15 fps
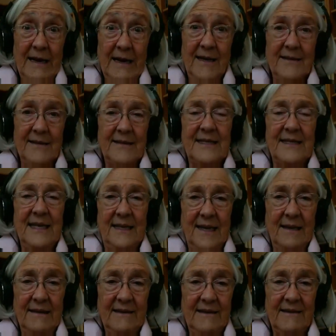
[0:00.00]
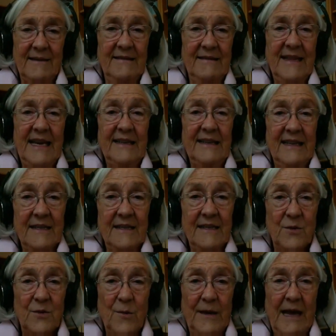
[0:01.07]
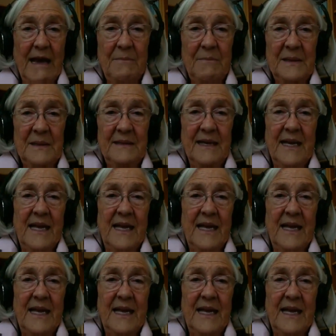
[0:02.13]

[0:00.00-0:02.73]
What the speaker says: It's sitting there, and that is what happened.